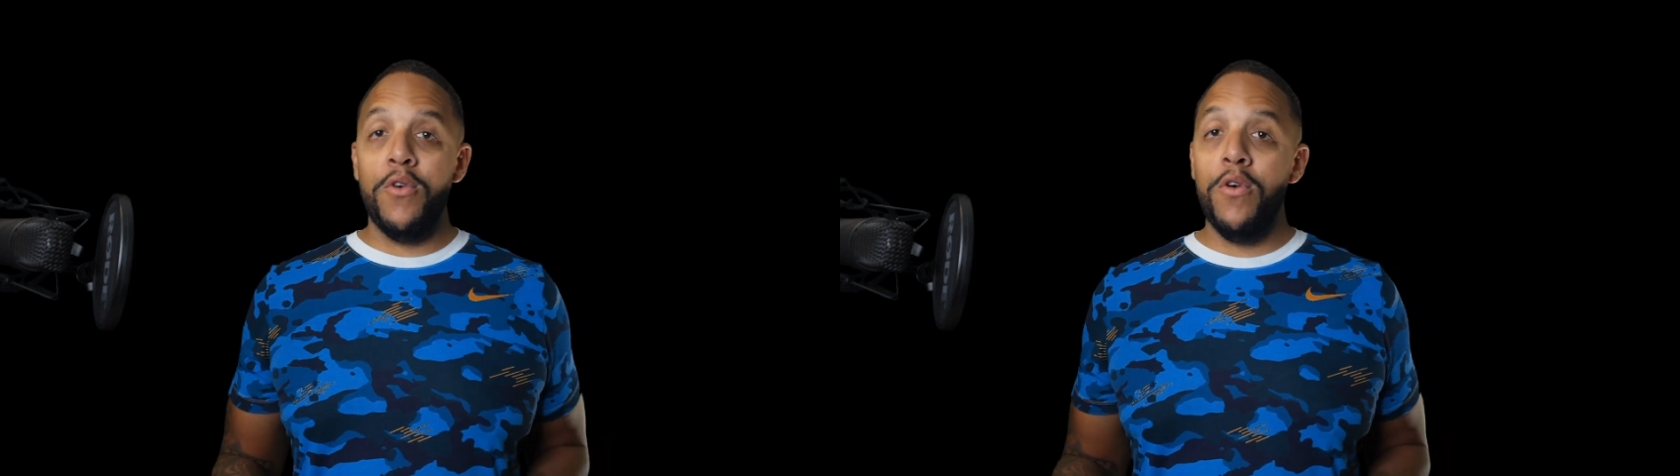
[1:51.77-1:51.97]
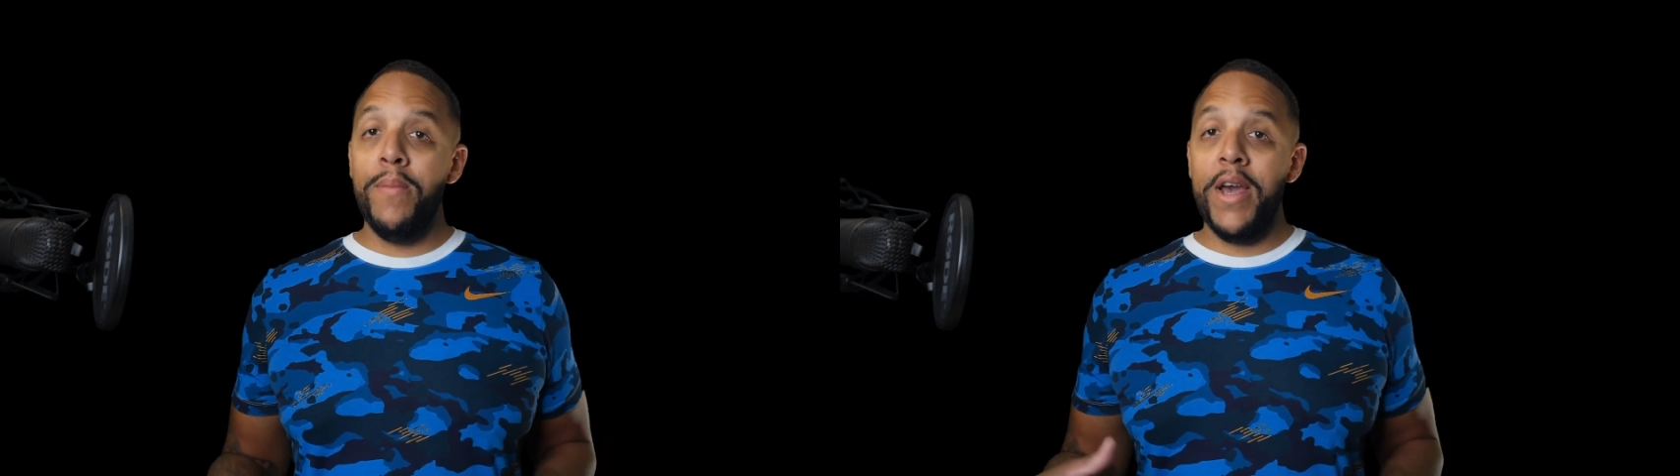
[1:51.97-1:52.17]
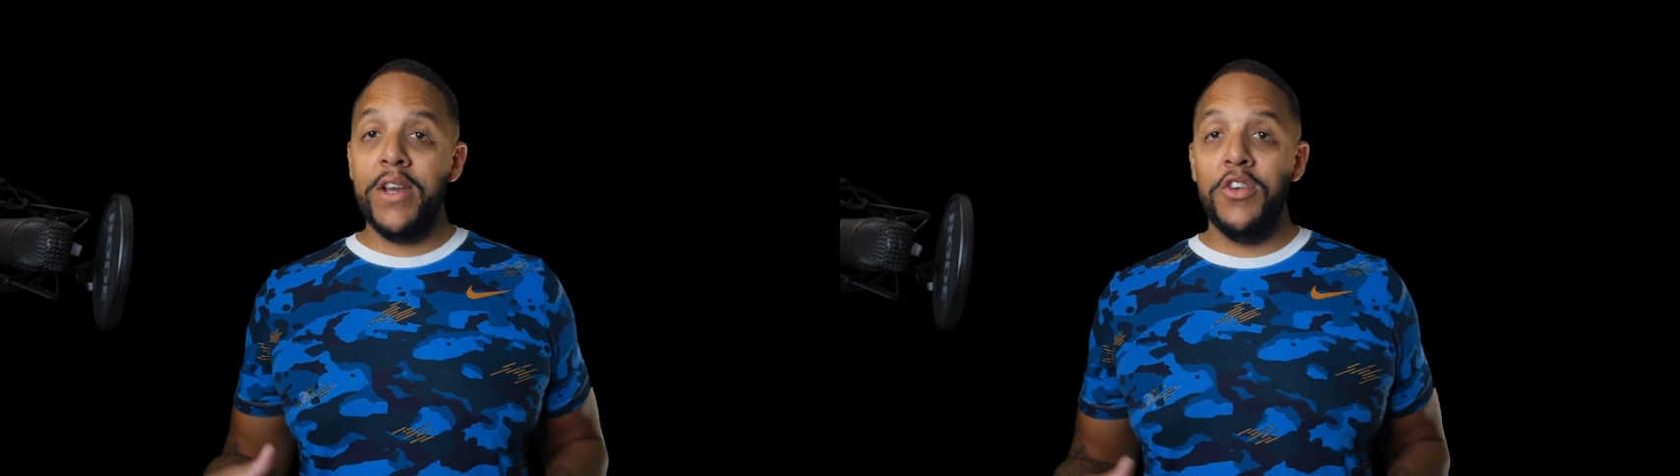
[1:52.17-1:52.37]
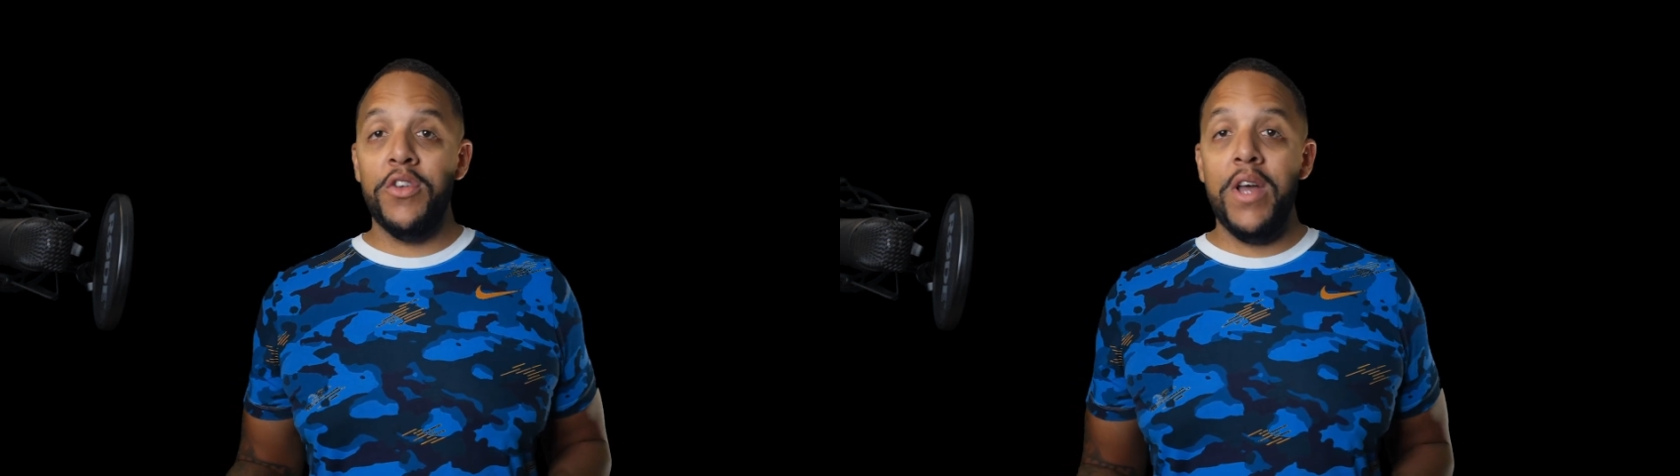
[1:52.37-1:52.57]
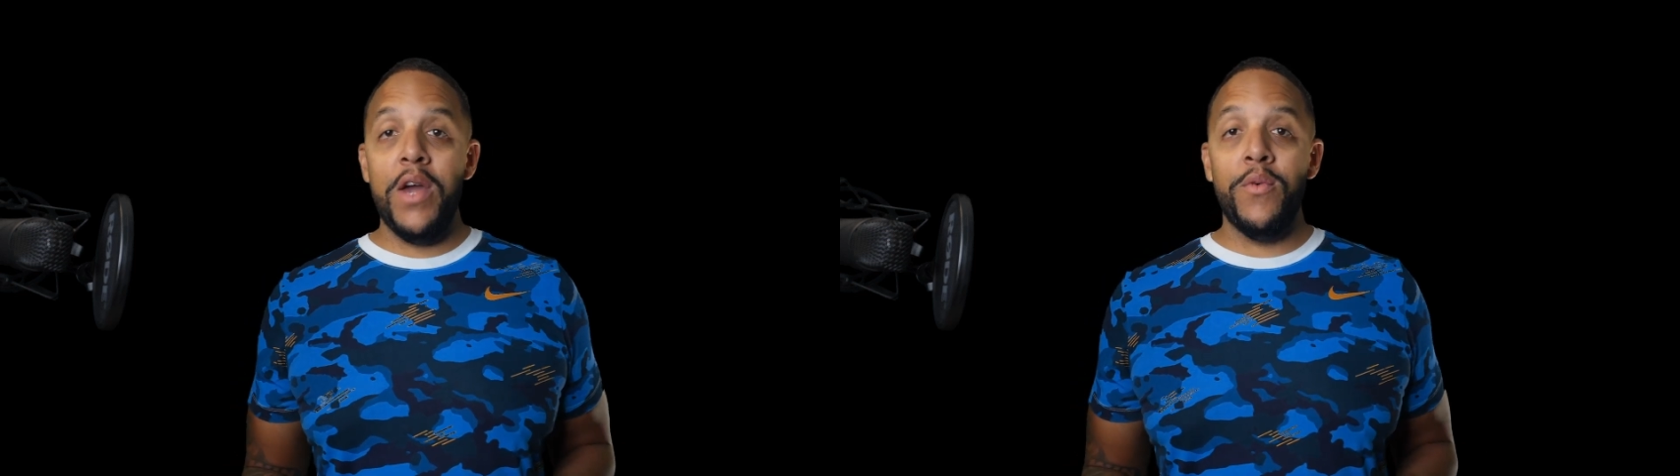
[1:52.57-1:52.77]
goal back in
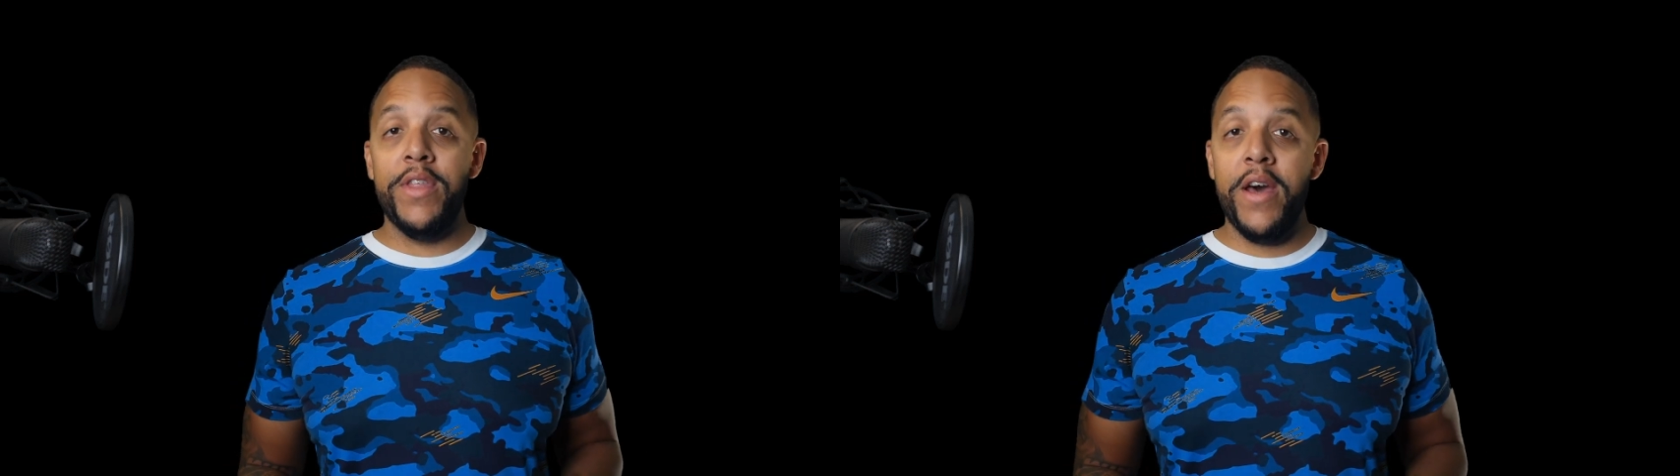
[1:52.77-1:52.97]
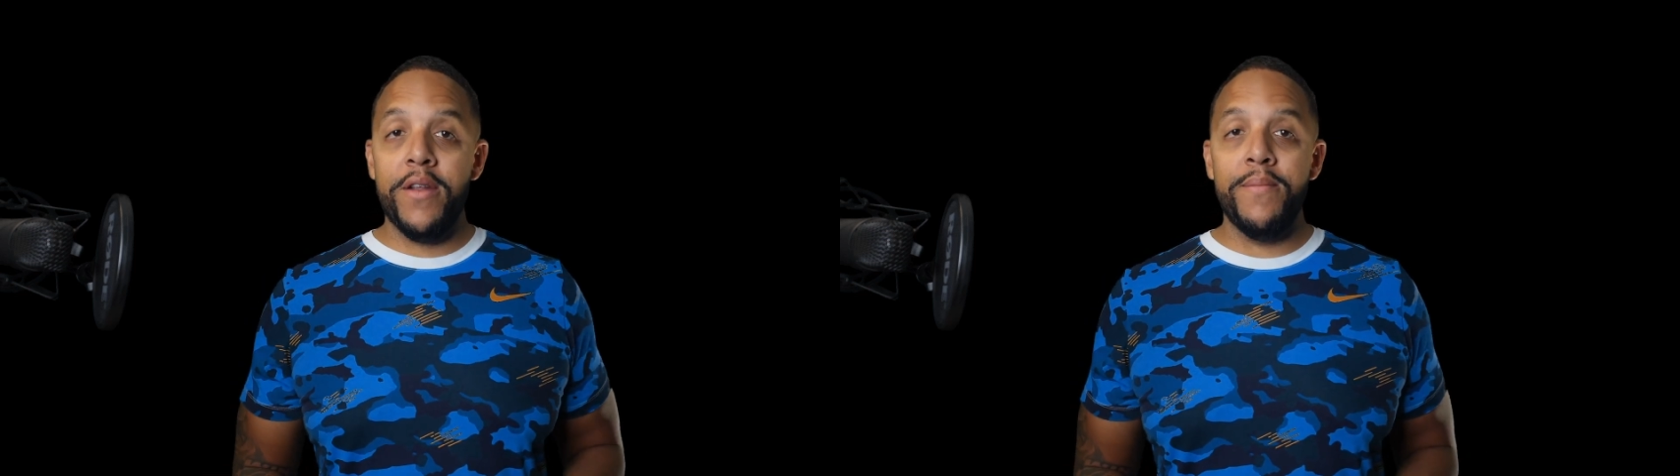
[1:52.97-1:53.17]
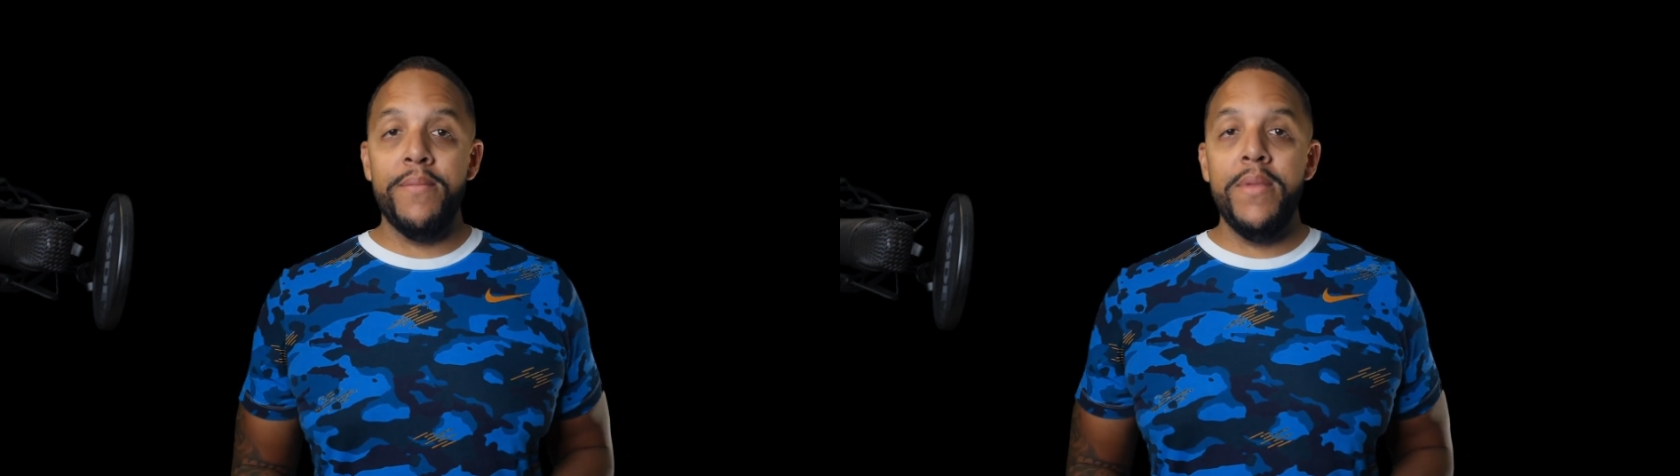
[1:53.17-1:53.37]
July without them.